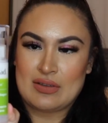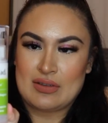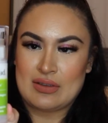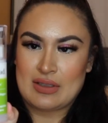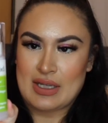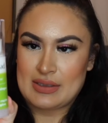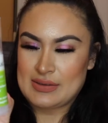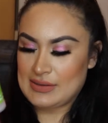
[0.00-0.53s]

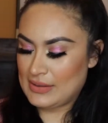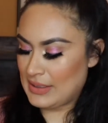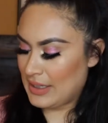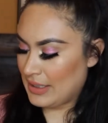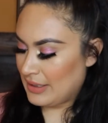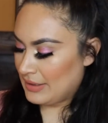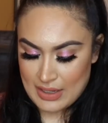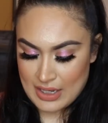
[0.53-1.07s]
So that's
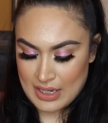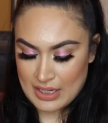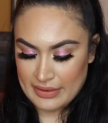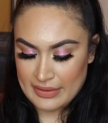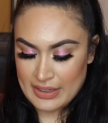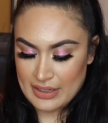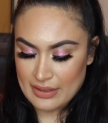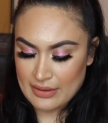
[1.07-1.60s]
that. And then
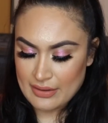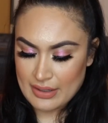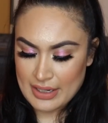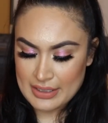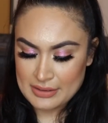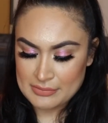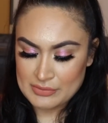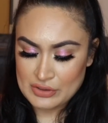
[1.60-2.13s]
the other
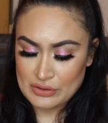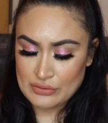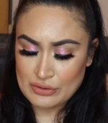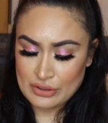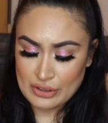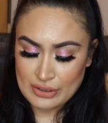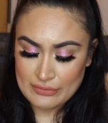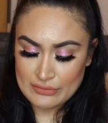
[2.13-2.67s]
items you
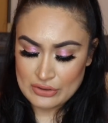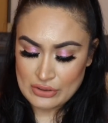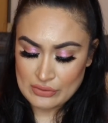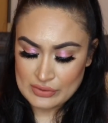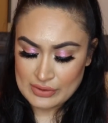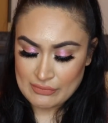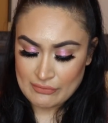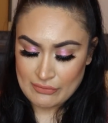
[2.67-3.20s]
could have
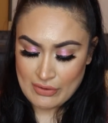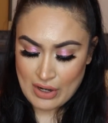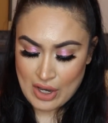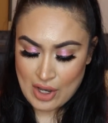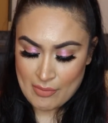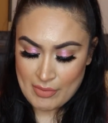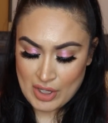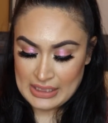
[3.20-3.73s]
chosen
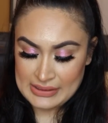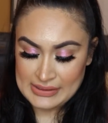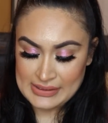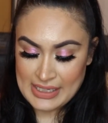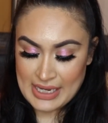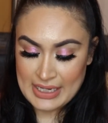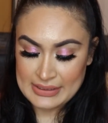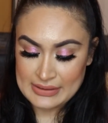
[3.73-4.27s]
from a
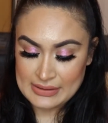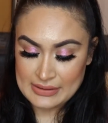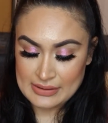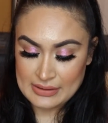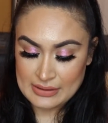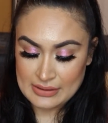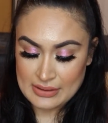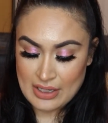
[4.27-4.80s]
set
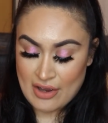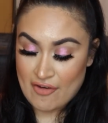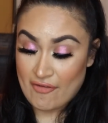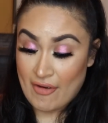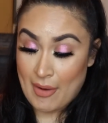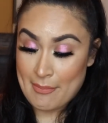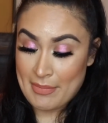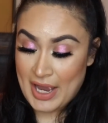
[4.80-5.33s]
of
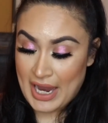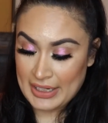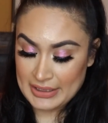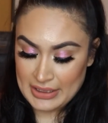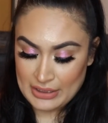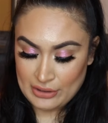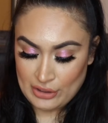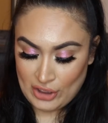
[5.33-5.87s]

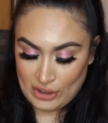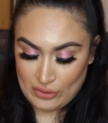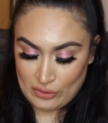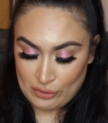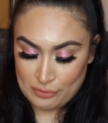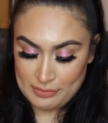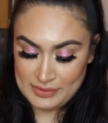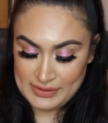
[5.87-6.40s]
packing
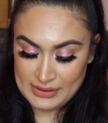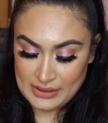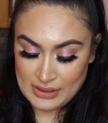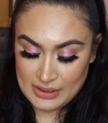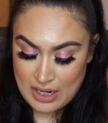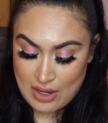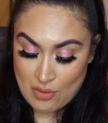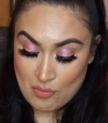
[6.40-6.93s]
cubes,
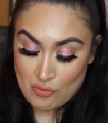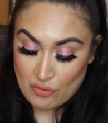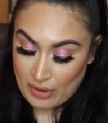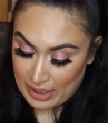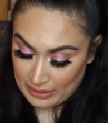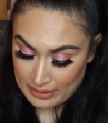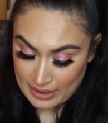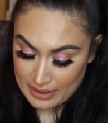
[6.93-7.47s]
an
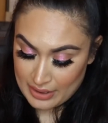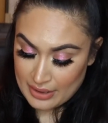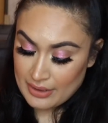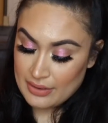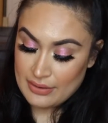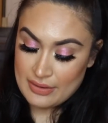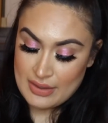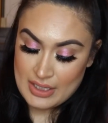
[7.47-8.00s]
umbrella,
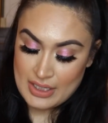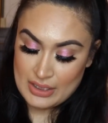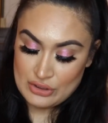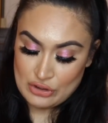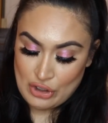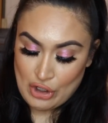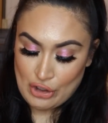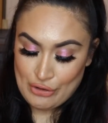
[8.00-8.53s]
the
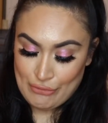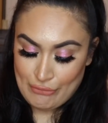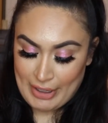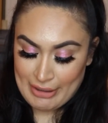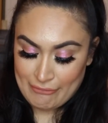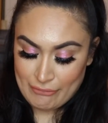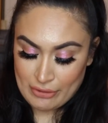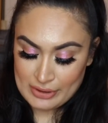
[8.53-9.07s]
Tarte
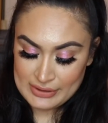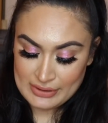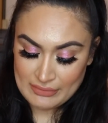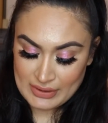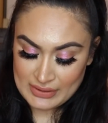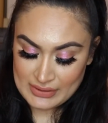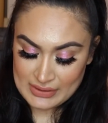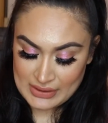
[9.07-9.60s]
Rainforest of
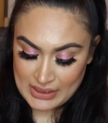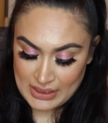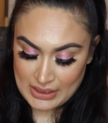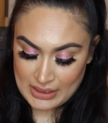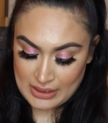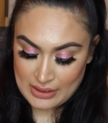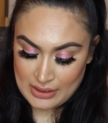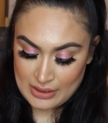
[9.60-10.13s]
the
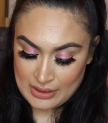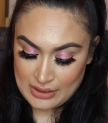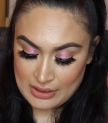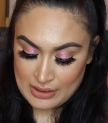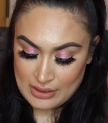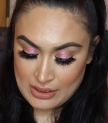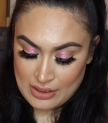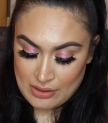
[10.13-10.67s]
Sea
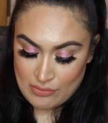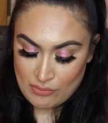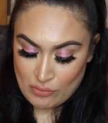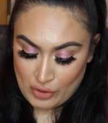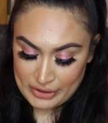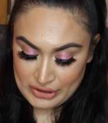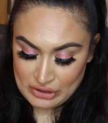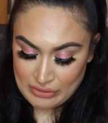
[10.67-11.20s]

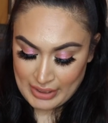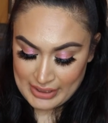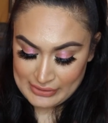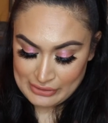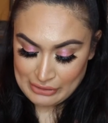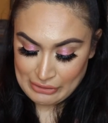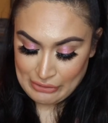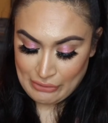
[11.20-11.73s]

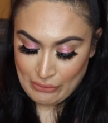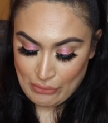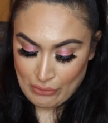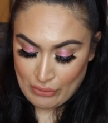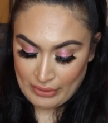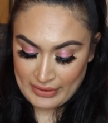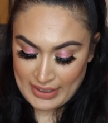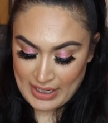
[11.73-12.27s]
moisturizer,
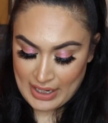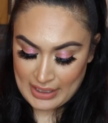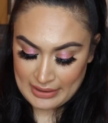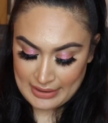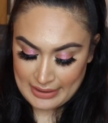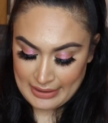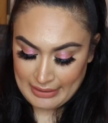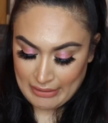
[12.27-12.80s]
or the
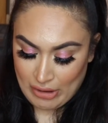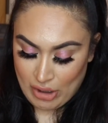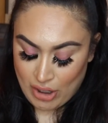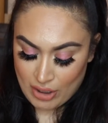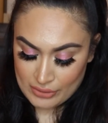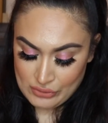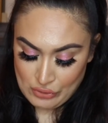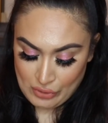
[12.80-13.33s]
highlight and
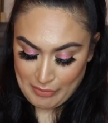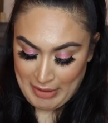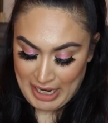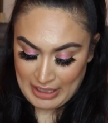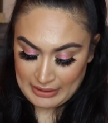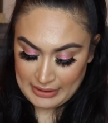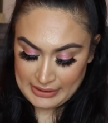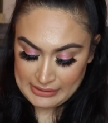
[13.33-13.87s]
contour
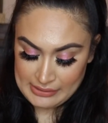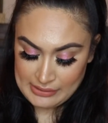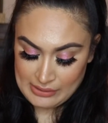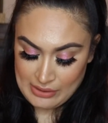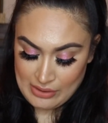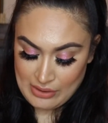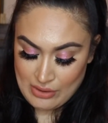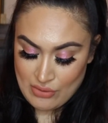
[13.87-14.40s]
palette,
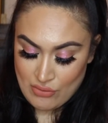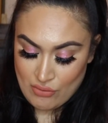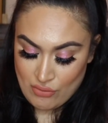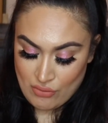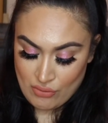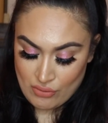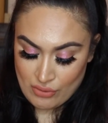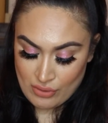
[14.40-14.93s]

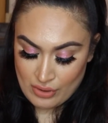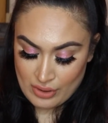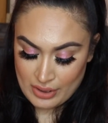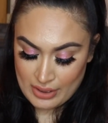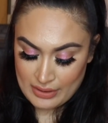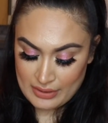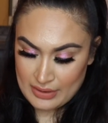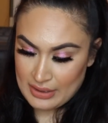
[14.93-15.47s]
or
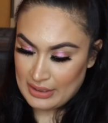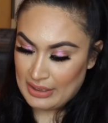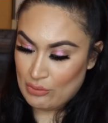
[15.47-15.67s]
the